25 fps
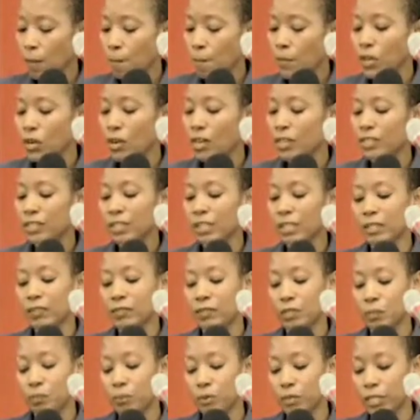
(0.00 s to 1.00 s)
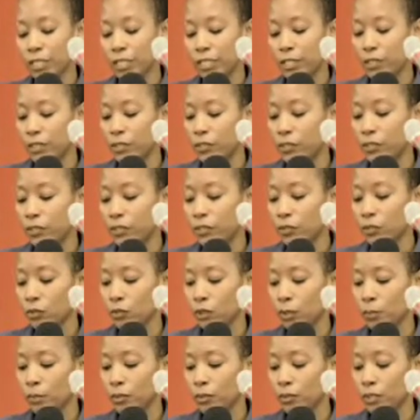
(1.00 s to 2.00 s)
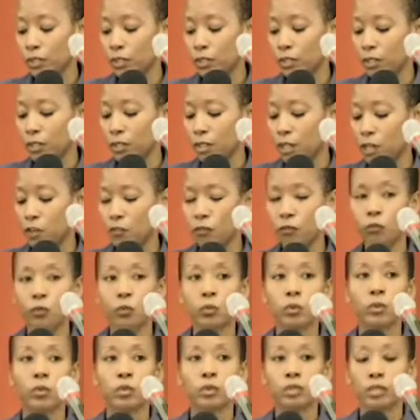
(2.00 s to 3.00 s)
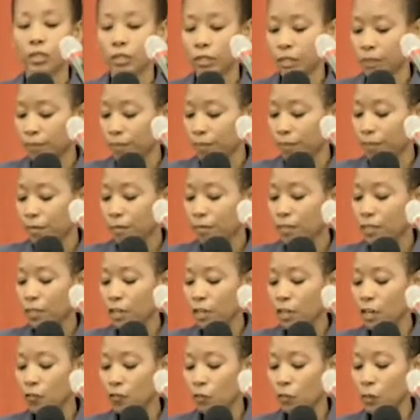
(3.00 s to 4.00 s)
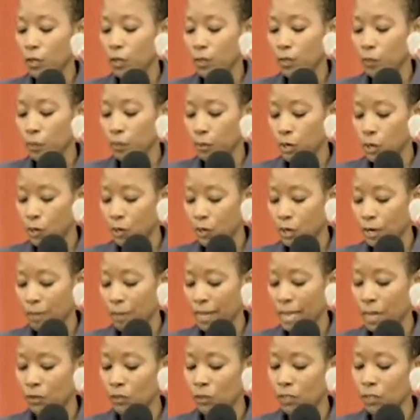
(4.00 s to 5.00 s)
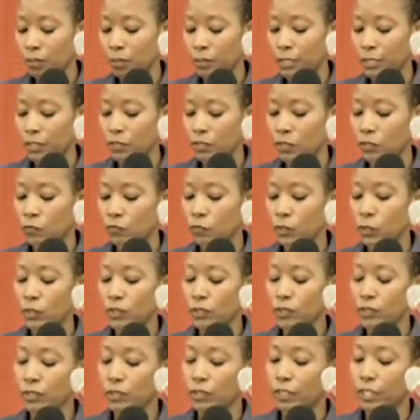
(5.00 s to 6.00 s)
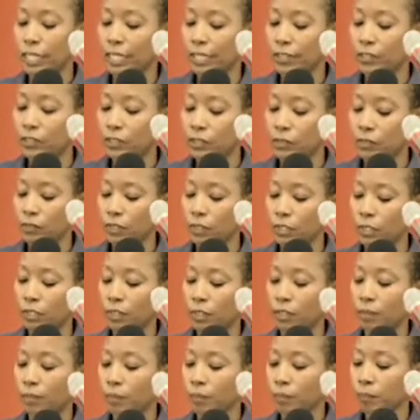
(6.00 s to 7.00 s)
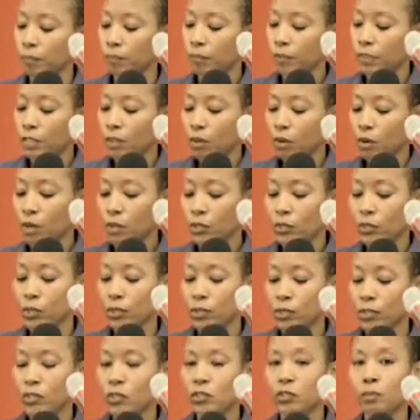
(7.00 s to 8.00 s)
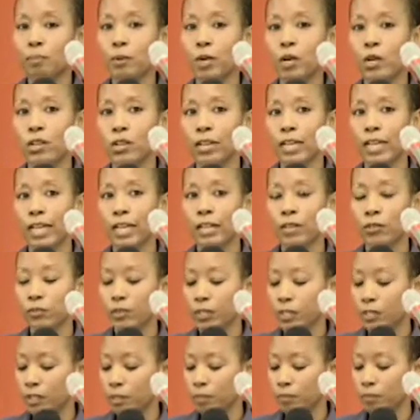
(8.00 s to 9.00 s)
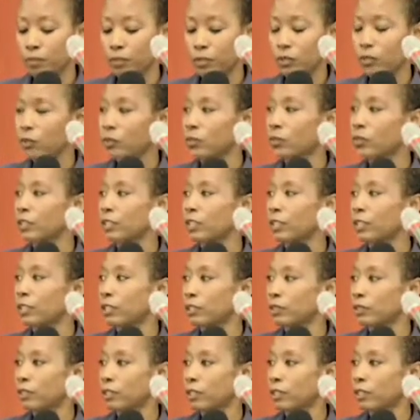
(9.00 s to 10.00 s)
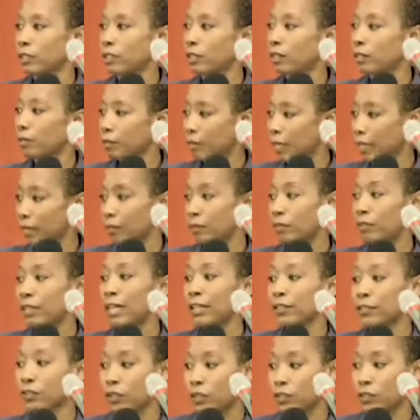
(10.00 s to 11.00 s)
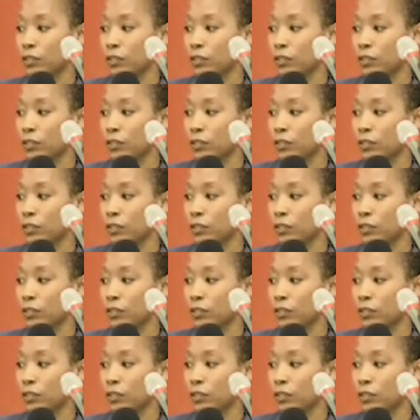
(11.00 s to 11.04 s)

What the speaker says: because it gives a pretty good description of what a program outcome is versus an activity. Also, this SMART acronym you'll see here and there, and actually